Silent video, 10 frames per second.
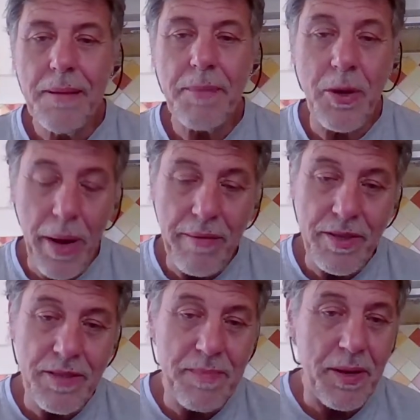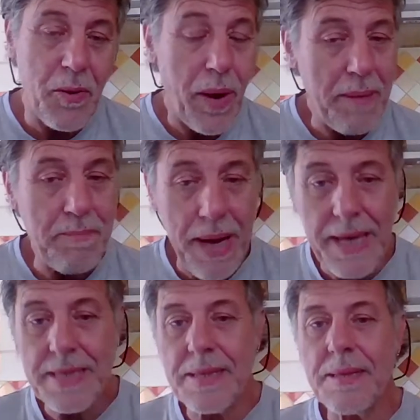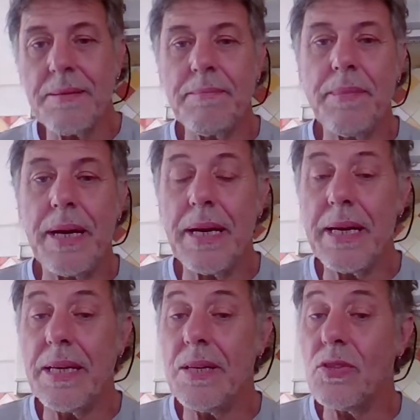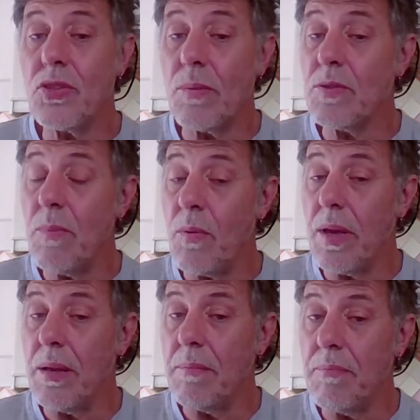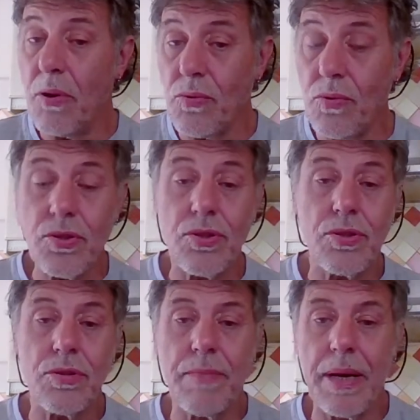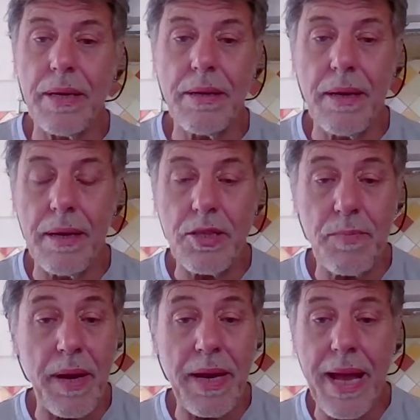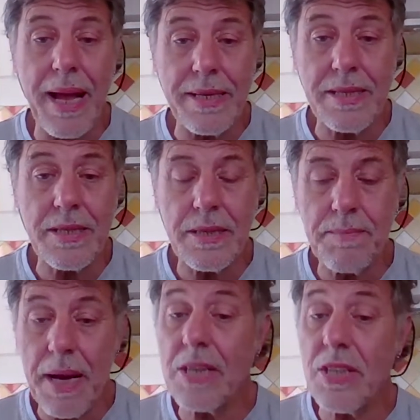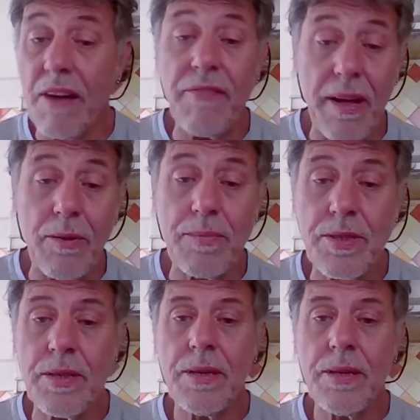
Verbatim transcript: My cravings have been quite bad. My stop smoking products, my uh, spray and patch have helped.